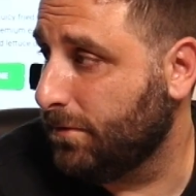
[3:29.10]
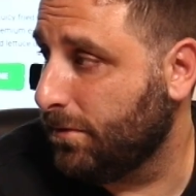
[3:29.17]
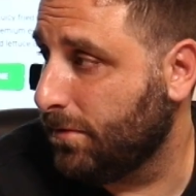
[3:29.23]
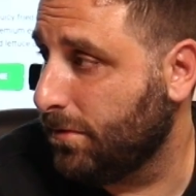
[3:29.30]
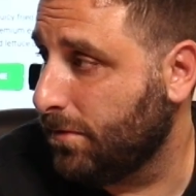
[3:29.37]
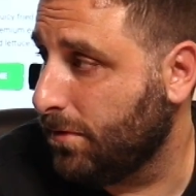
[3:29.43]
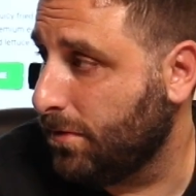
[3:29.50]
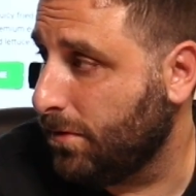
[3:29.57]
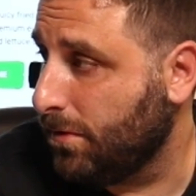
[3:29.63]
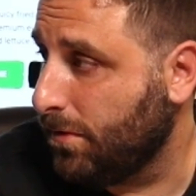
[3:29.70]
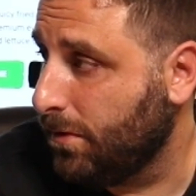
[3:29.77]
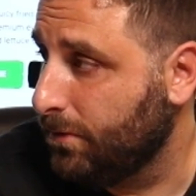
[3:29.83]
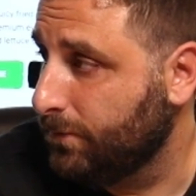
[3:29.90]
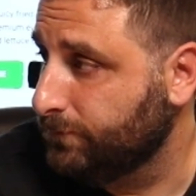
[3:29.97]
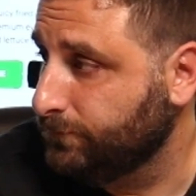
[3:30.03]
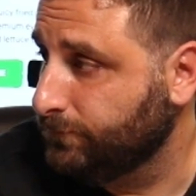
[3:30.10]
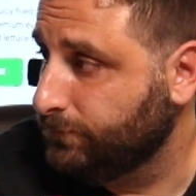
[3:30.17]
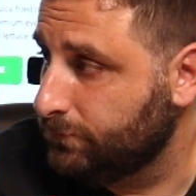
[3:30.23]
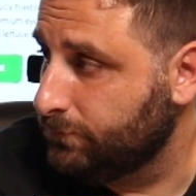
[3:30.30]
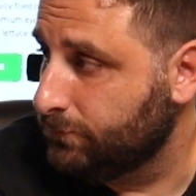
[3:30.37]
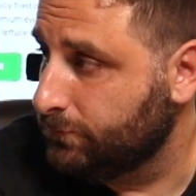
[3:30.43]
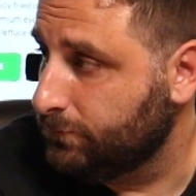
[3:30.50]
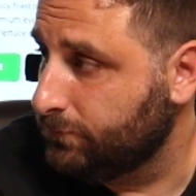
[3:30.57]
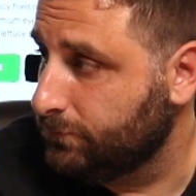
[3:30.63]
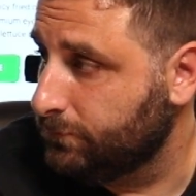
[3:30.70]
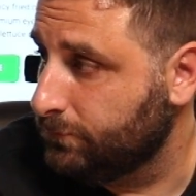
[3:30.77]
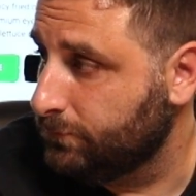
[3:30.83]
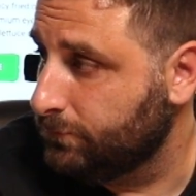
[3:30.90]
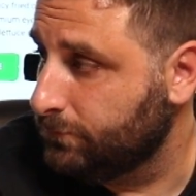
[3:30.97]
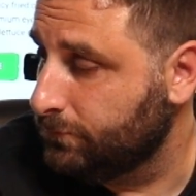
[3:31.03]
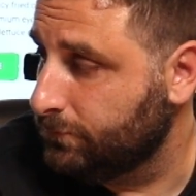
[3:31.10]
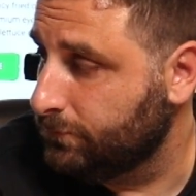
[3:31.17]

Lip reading: (not speaking)